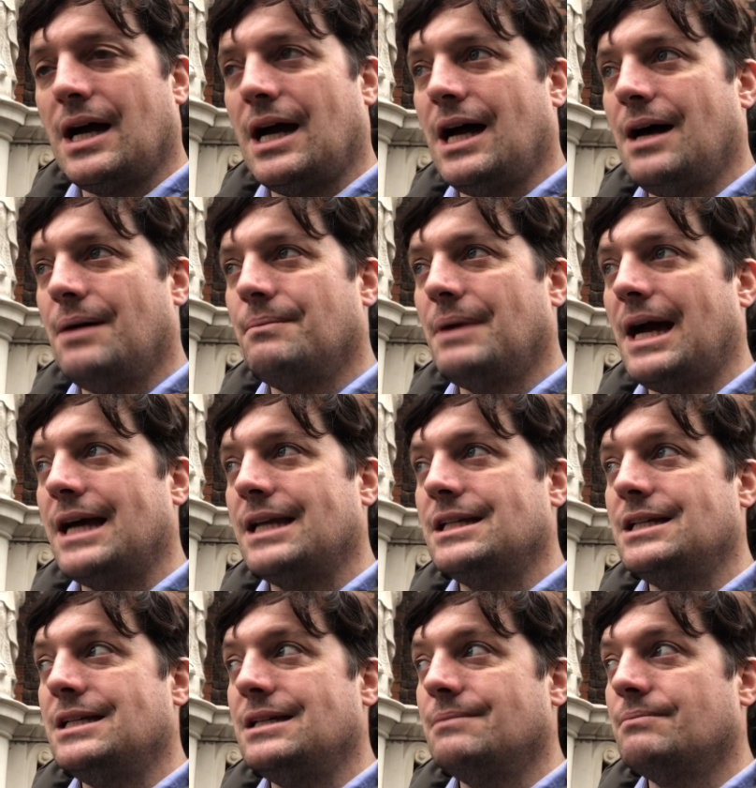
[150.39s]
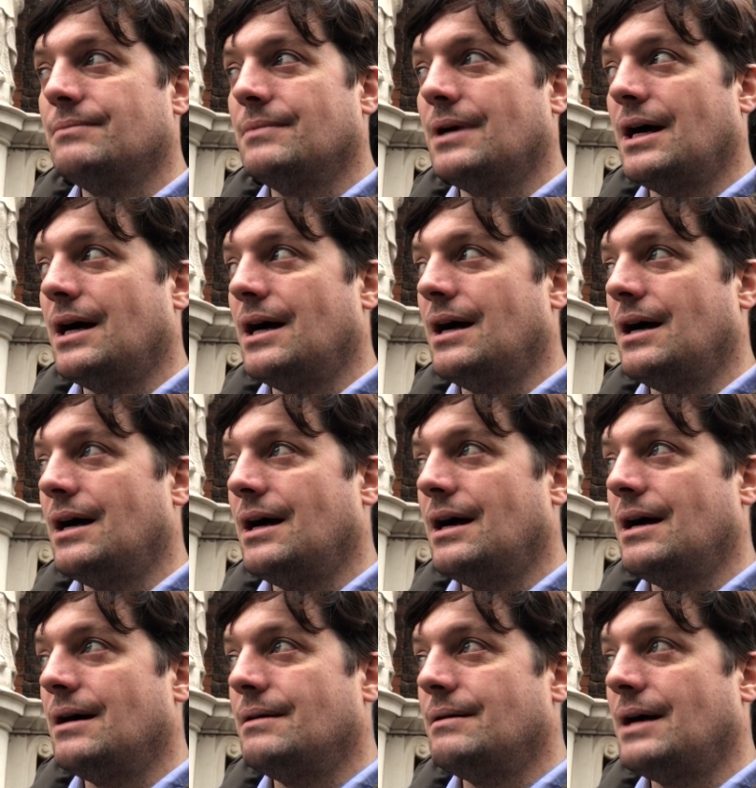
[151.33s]
Um, and he uh,
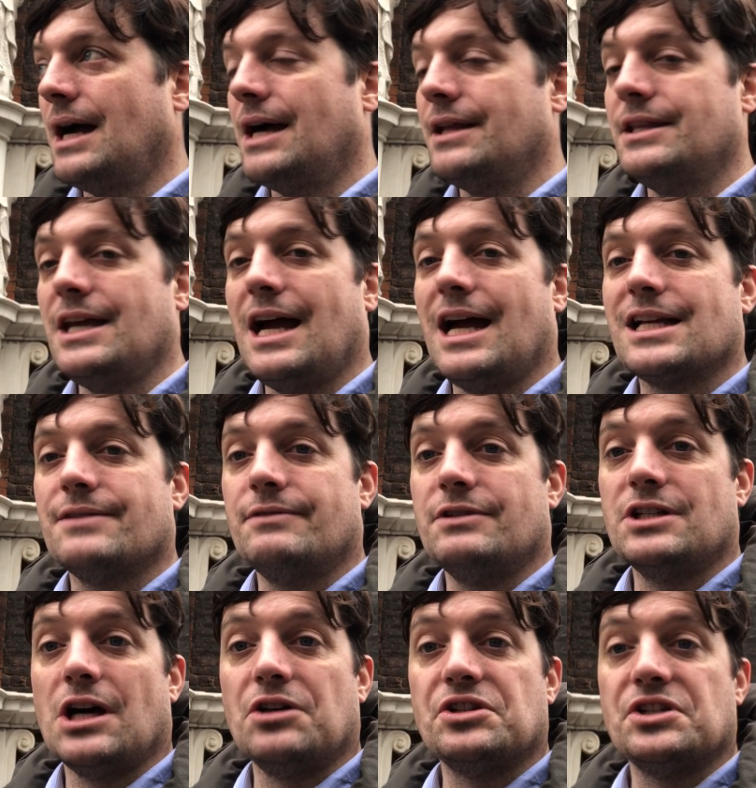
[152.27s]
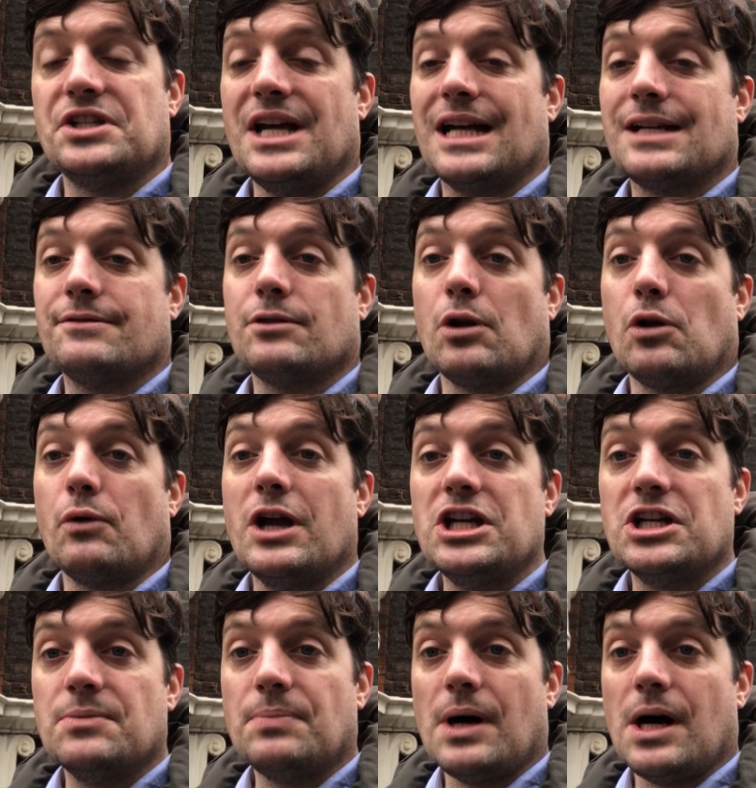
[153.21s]
had the Act of Indulgence, the Act of
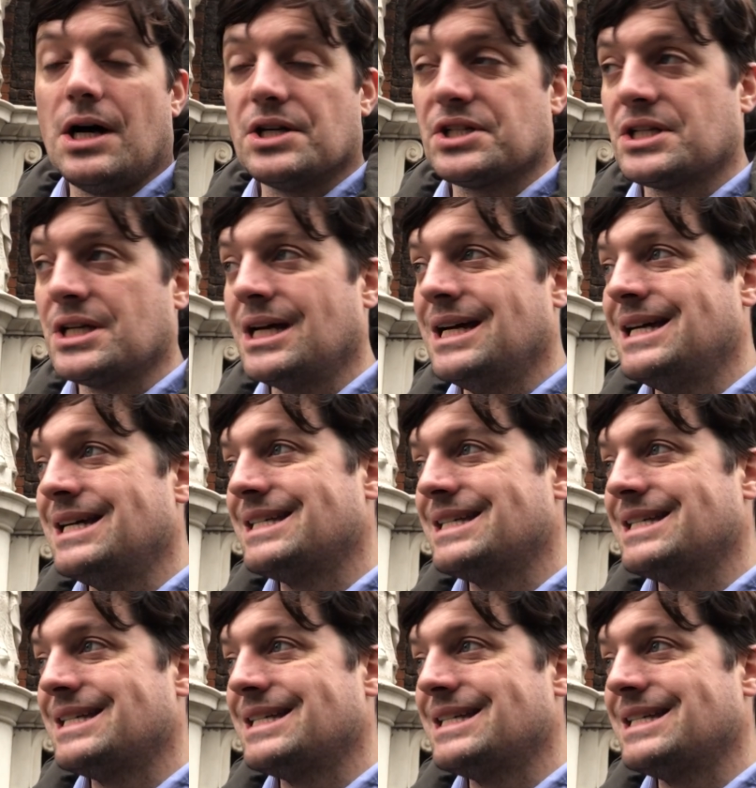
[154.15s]
Toleration passed,